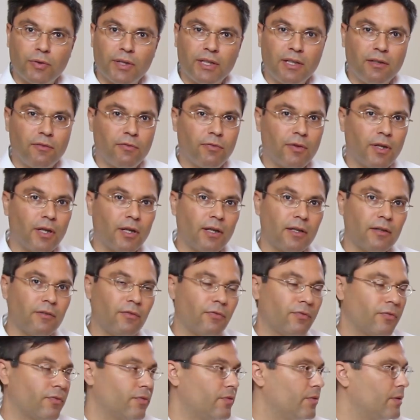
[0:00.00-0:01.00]
25
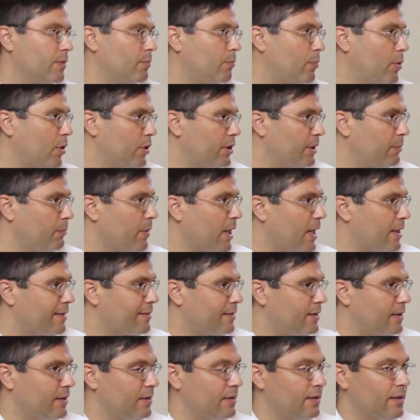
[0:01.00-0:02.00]
body
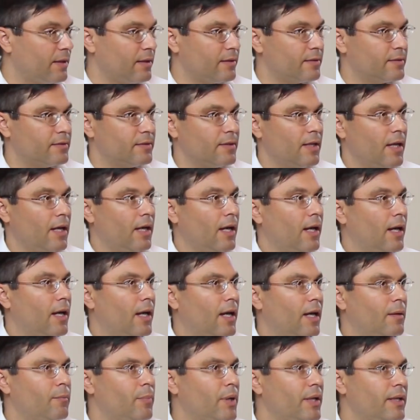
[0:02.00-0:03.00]
mass index,
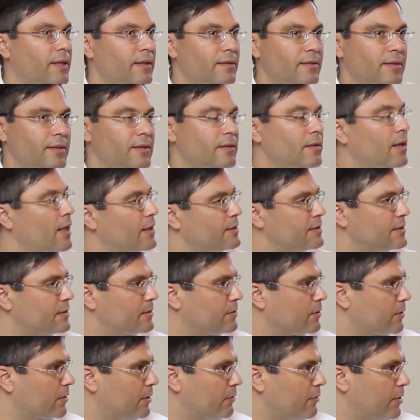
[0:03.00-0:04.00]
and by eating
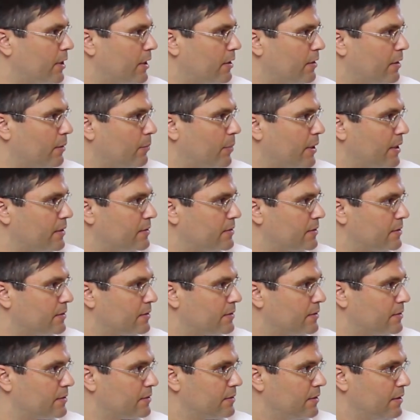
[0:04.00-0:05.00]
nuts on a regular
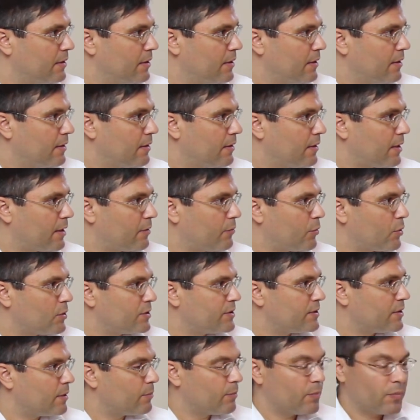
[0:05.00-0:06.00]
basis. That were
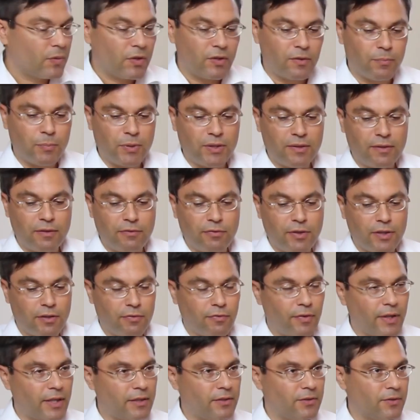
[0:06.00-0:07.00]
some specific
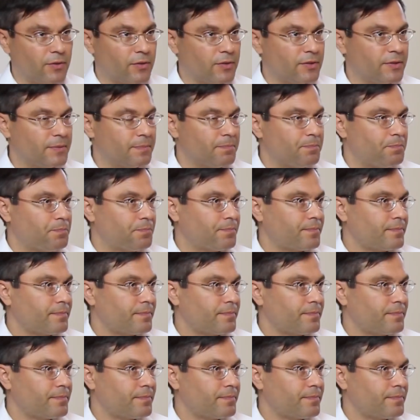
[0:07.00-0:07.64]
factors.